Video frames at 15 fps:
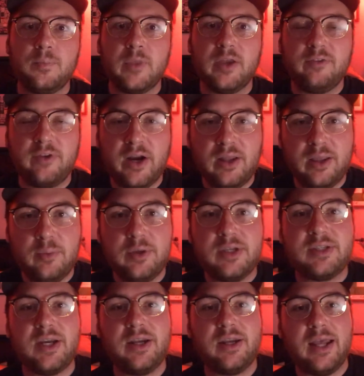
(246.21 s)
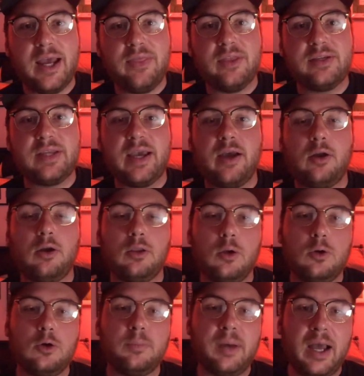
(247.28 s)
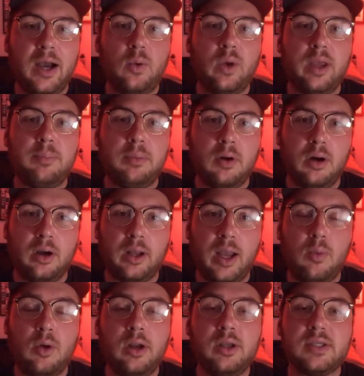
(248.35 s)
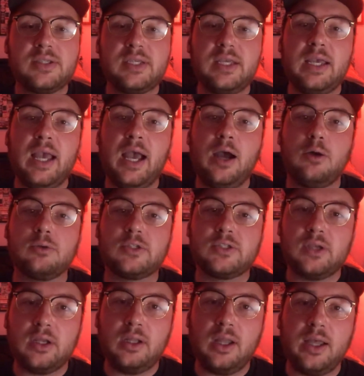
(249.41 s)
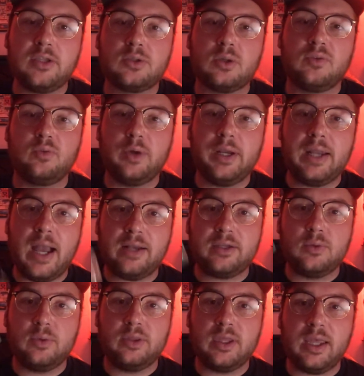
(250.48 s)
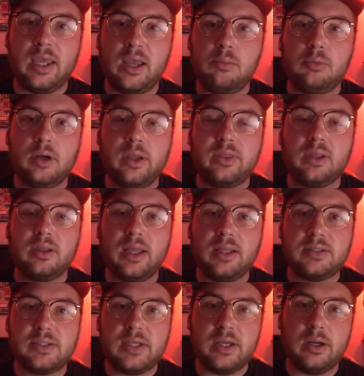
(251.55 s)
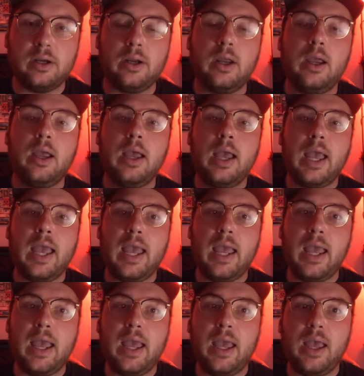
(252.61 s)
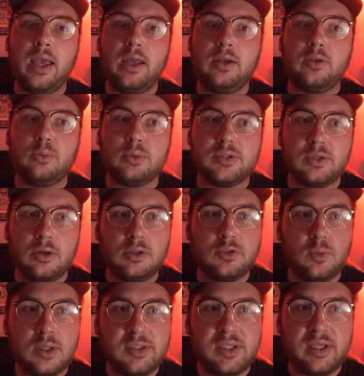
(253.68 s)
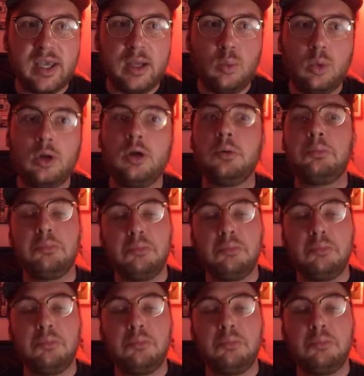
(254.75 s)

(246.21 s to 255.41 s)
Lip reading: Finally, we decided to end the day at our local Poway Park. I wanted to see how sunlight sort of reenacted with the camera and the lens here, and the results once again were